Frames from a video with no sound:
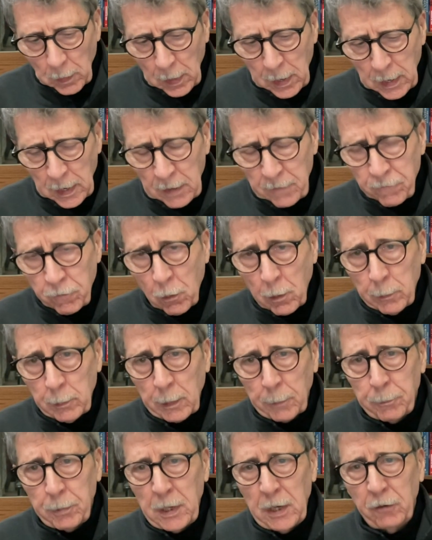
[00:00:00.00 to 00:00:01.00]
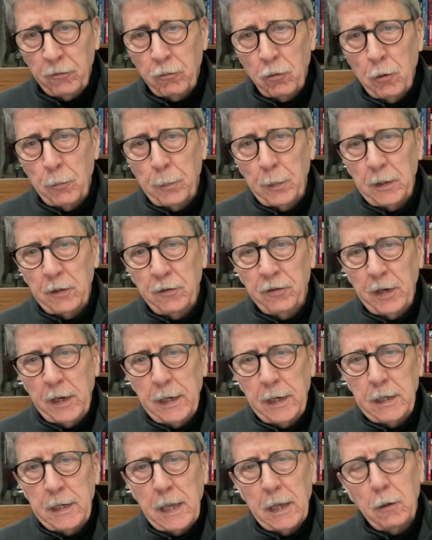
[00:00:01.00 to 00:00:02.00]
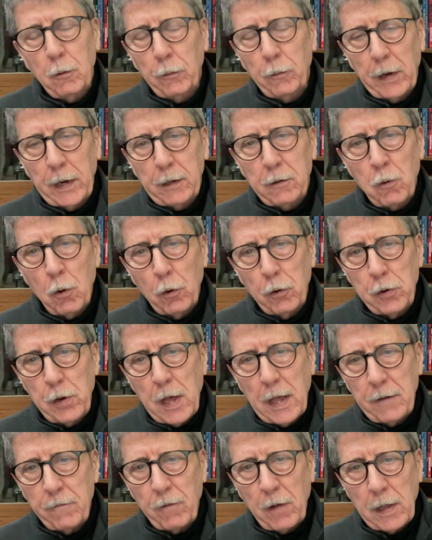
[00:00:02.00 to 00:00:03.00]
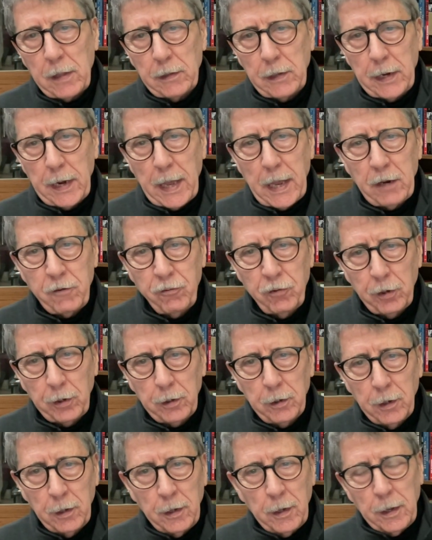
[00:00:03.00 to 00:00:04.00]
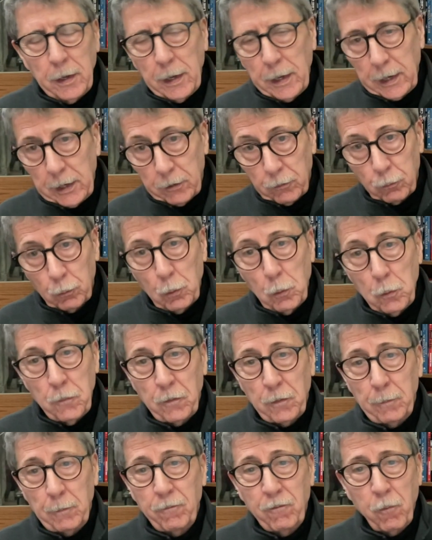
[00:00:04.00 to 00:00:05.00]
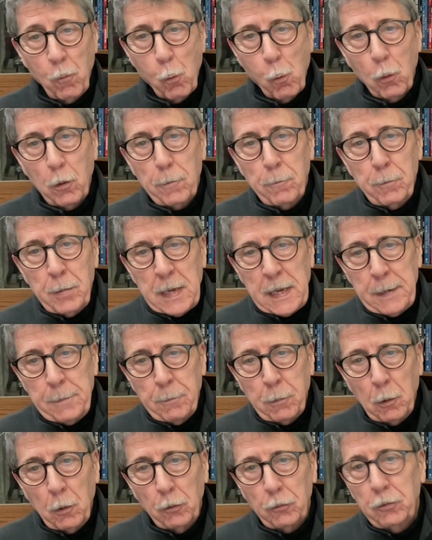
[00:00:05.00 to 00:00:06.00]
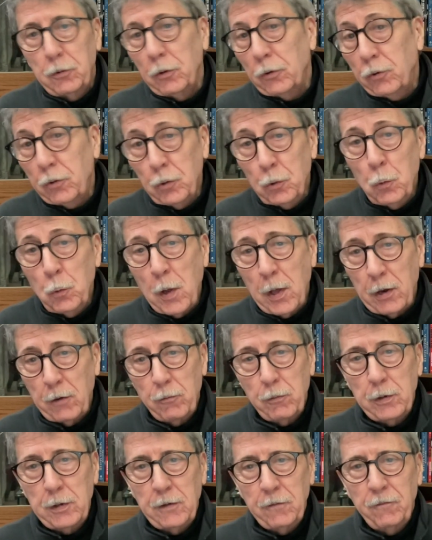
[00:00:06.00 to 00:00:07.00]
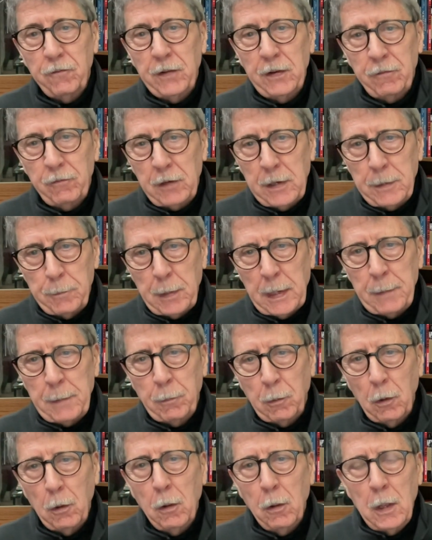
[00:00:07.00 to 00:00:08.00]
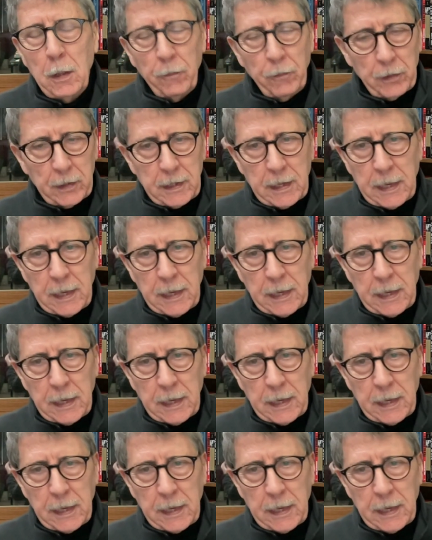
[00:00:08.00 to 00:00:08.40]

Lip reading: and I formed a peace group in San Diego that I called Nonviolent Action. And it grew from 4 people to 250 people that